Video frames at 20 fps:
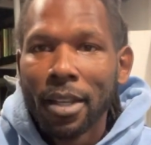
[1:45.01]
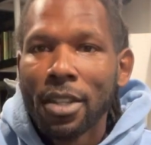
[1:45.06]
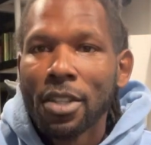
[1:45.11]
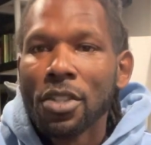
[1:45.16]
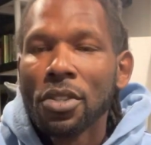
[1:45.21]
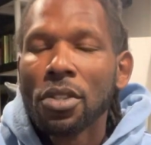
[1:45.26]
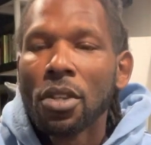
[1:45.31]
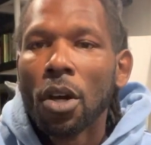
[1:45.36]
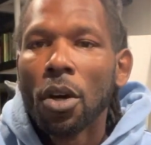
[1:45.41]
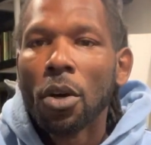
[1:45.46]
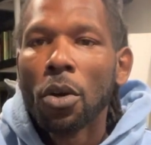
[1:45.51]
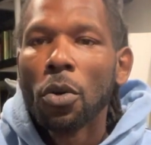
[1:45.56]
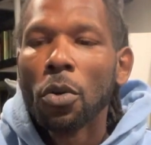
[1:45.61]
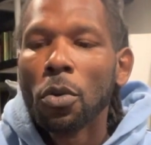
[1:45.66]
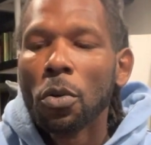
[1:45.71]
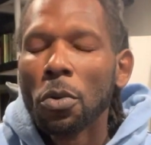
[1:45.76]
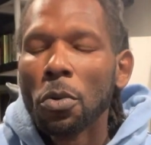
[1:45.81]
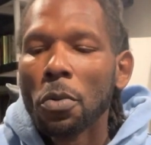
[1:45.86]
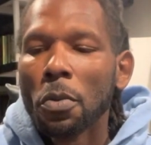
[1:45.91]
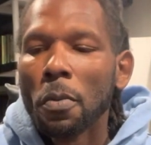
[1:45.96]

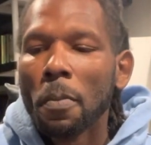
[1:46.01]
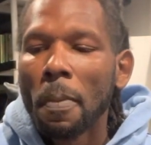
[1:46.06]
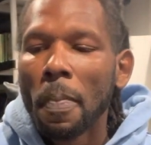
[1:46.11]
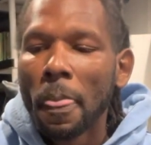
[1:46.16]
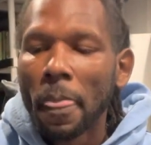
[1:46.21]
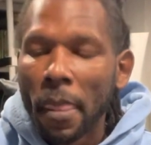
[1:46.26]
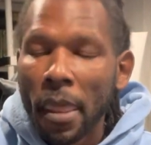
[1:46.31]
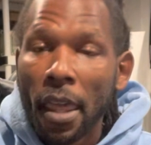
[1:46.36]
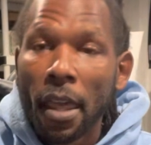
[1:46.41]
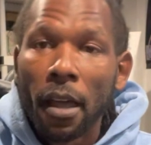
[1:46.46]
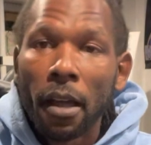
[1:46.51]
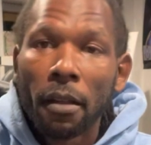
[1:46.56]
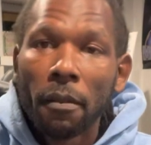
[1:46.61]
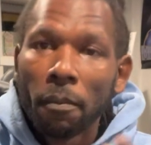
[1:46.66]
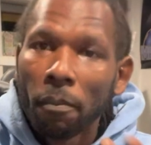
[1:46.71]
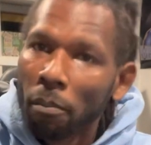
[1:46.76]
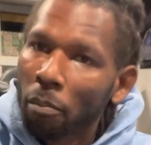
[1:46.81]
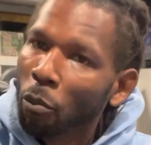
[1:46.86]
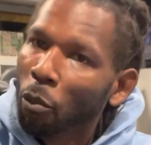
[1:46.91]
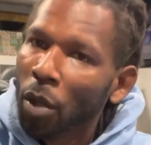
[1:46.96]
So yeah,
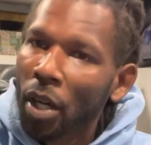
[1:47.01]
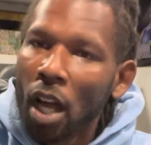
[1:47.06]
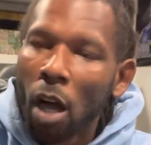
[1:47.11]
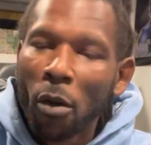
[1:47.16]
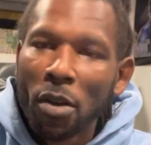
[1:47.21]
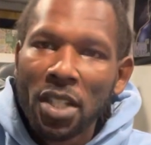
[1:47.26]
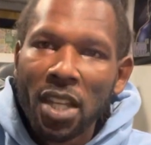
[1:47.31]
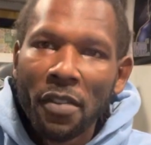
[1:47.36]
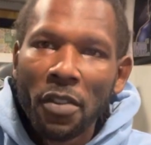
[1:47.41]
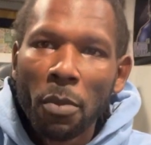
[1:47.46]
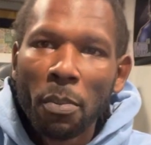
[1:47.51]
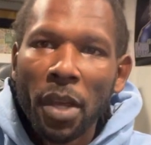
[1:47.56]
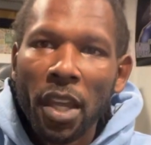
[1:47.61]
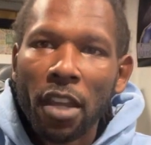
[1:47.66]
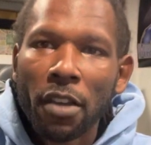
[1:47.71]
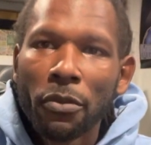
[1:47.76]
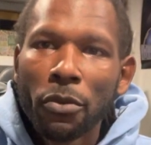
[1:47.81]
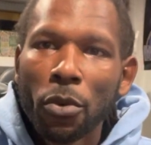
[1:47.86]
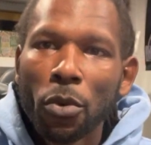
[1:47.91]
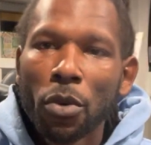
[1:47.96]
we always have to pay
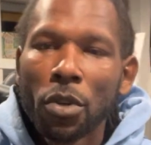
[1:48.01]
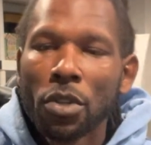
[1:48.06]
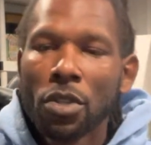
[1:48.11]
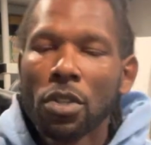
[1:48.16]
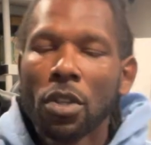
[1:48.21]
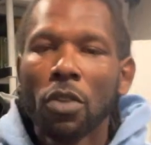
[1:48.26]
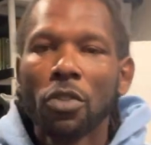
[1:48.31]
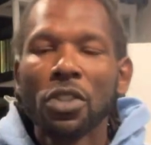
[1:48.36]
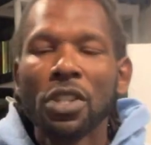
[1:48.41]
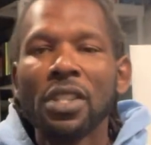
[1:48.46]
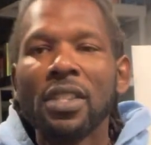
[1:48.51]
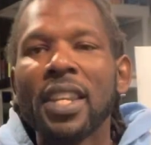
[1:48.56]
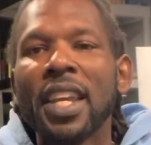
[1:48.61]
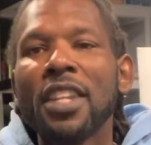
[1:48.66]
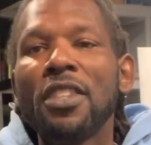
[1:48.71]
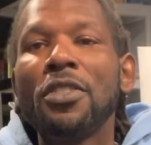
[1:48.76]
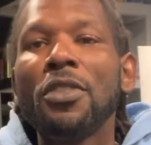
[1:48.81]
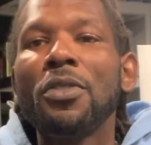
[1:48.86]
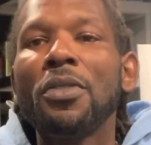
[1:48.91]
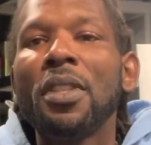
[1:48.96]
it forward. So just stay
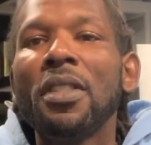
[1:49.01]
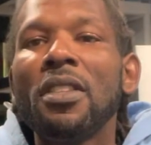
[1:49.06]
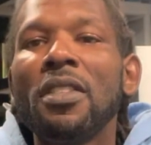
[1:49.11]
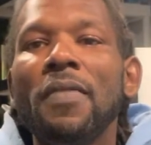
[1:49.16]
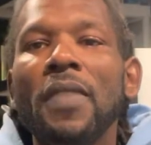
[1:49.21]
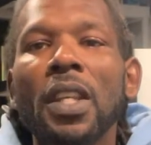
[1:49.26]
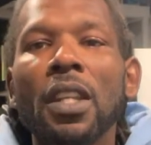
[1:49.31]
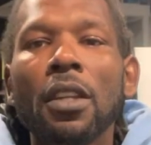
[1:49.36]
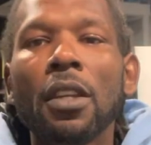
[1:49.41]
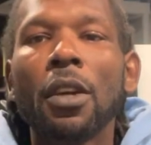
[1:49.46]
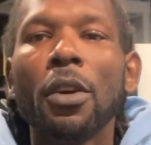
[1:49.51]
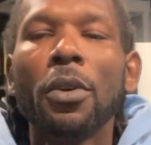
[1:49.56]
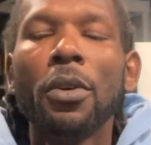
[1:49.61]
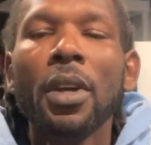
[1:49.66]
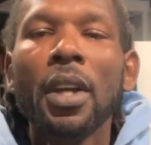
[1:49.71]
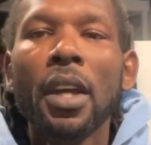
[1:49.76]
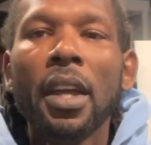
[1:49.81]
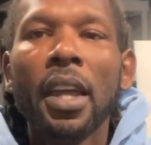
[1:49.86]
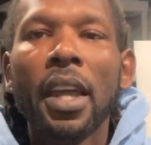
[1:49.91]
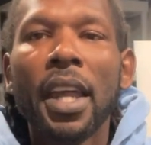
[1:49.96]
tuned in this video,
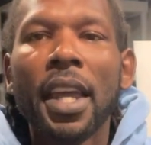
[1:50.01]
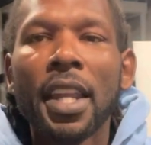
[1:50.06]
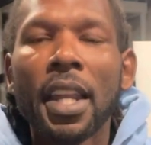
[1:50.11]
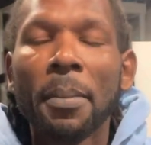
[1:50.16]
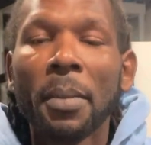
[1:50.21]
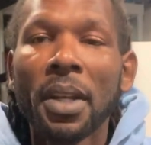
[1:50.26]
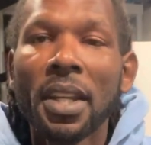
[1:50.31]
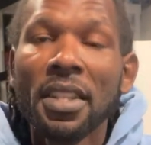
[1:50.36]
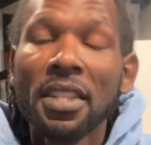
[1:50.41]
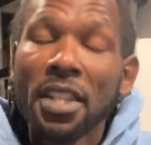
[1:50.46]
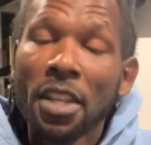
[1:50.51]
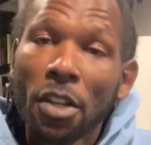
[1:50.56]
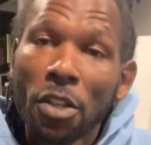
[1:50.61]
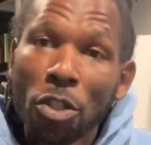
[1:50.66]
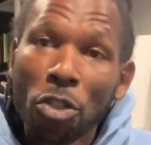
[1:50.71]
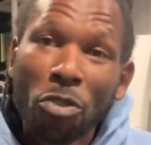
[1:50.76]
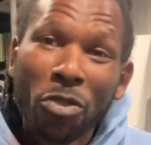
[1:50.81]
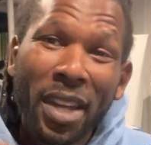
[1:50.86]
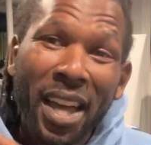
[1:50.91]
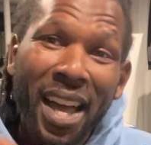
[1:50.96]
and I'm going to tell
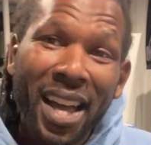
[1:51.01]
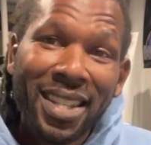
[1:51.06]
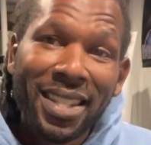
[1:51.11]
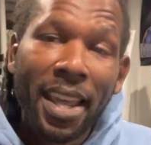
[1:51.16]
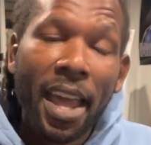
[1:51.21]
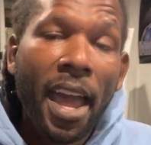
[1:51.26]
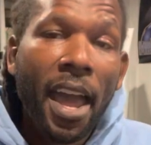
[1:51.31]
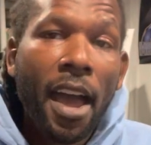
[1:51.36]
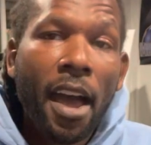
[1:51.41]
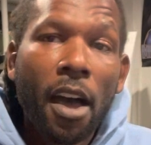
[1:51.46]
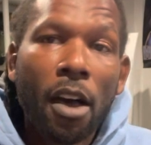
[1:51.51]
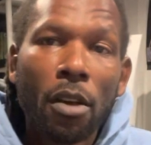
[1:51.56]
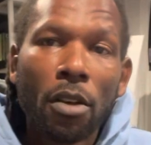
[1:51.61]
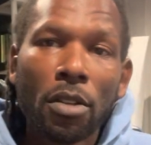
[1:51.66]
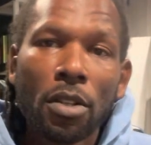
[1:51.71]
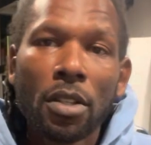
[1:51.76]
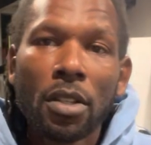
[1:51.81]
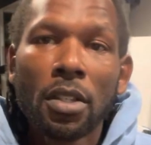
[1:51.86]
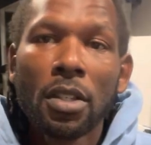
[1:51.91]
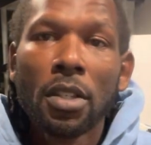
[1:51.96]
you guys how
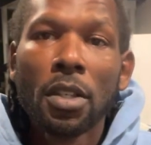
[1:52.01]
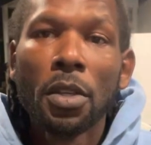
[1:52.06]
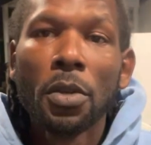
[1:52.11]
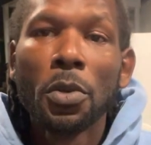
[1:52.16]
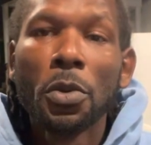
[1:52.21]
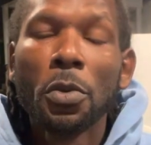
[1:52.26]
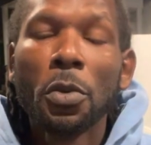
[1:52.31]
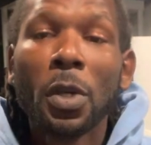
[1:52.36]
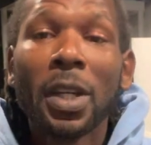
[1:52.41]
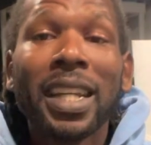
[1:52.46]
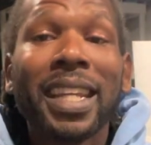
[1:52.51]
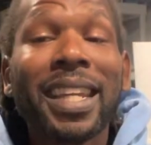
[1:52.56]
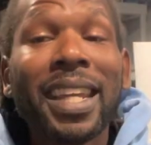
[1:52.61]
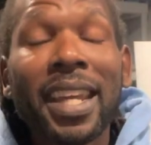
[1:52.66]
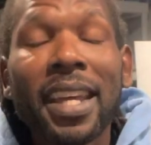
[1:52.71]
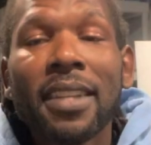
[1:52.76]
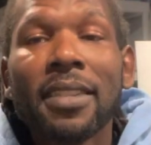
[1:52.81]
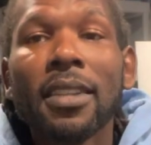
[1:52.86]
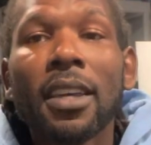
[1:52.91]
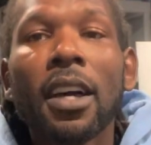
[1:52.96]
to
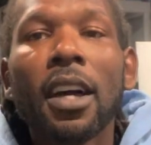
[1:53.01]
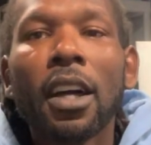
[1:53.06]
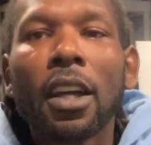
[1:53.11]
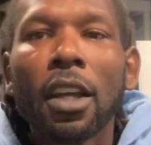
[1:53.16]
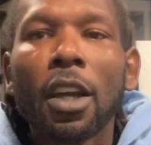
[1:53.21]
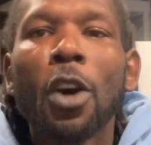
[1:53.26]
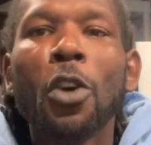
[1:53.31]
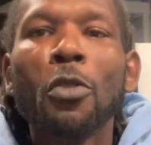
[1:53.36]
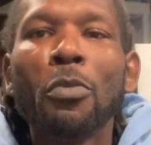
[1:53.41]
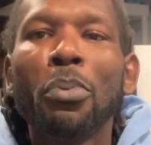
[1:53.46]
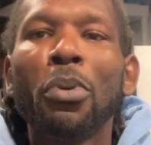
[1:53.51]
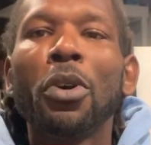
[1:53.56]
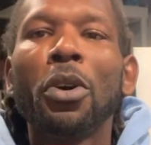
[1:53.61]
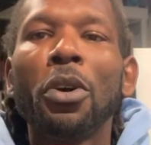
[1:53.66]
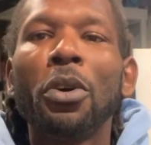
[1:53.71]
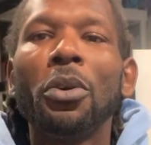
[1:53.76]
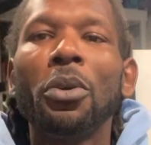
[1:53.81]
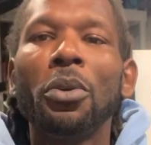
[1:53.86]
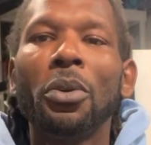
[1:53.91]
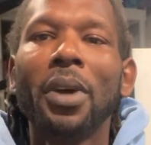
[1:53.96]
get a
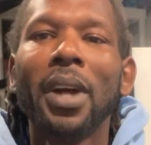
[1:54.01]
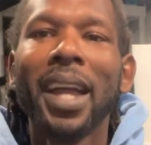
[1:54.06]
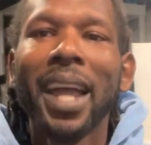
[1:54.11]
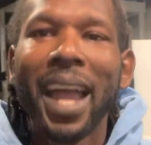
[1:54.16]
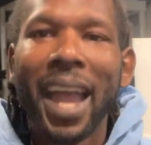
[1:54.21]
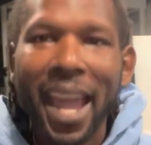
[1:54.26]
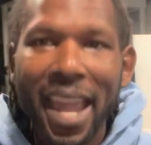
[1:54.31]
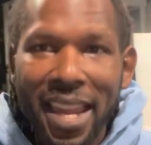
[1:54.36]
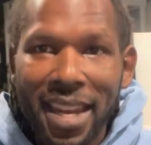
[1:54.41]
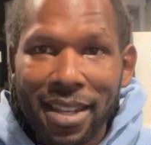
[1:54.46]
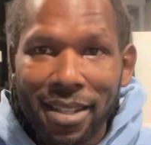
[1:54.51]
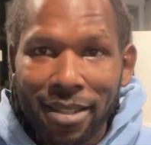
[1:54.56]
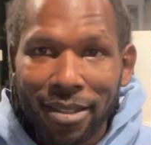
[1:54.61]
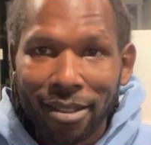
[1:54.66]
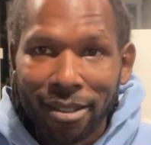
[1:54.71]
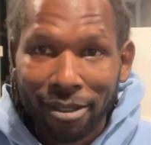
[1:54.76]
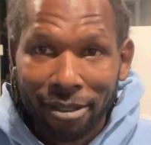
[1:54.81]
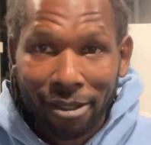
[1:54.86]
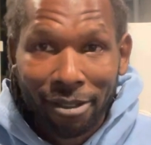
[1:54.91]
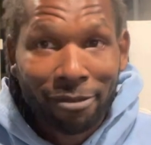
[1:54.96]
GoPro 8
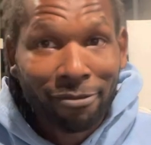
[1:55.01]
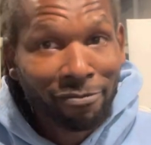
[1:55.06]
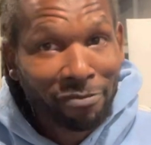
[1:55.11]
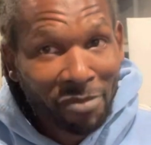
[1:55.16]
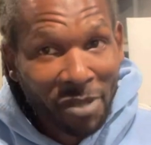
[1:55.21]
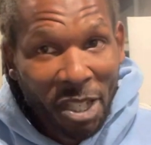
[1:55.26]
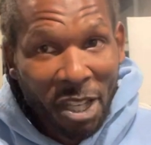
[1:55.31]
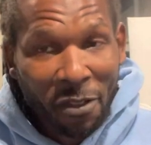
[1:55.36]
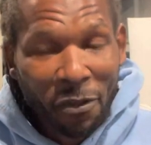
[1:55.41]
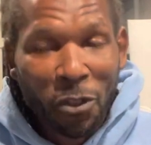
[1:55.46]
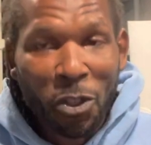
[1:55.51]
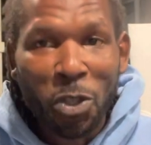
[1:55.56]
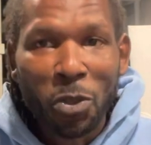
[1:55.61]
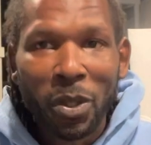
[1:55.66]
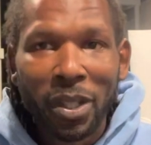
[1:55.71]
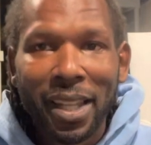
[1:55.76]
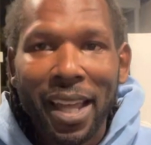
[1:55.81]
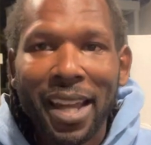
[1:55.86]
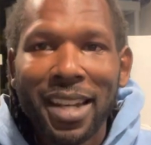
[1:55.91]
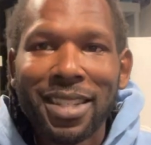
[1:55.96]
if you
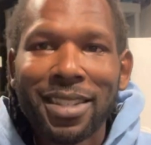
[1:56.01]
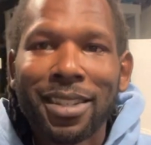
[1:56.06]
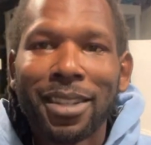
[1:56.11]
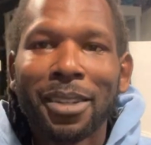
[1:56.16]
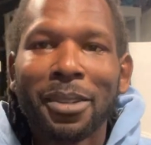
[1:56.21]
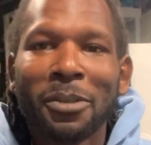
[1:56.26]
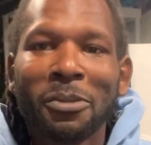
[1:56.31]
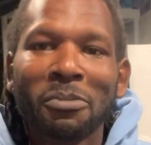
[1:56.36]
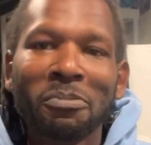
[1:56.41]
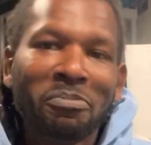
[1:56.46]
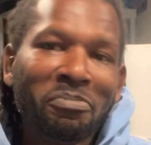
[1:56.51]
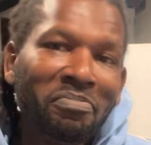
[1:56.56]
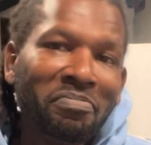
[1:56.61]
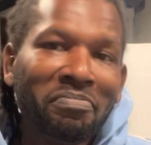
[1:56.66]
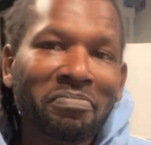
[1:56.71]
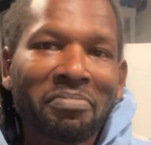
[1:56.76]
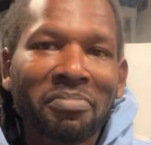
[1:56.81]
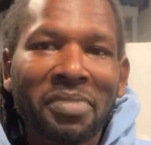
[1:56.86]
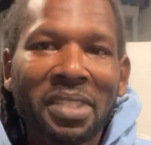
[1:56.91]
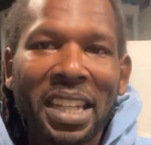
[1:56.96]
would like to
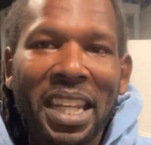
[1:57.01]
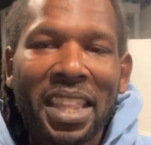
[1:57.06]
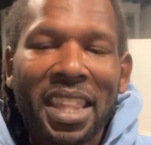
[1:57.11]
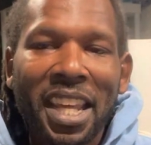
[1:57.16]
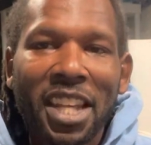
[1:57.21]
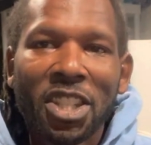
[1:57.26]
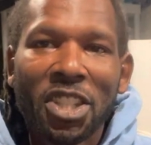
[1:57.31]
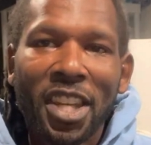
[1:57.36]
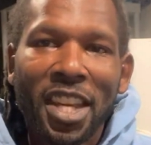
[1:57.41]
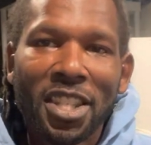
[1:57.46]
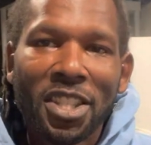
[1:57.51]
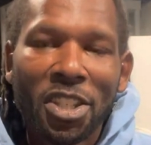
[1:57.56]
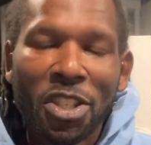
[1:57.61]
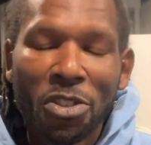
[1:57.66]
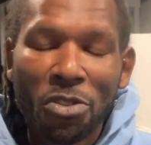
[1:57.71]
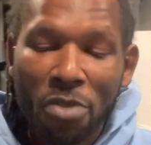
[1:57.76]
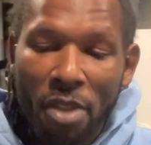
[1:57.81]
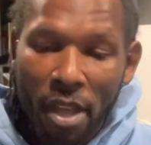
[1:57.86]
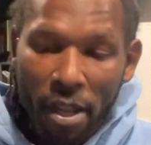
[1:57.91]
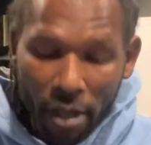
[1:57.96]
get that chance to
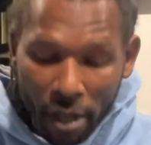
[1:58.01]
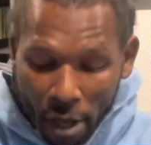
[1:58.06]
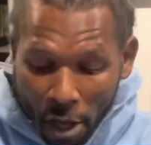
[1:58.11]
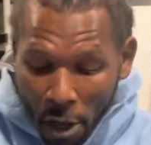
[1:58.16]
do that.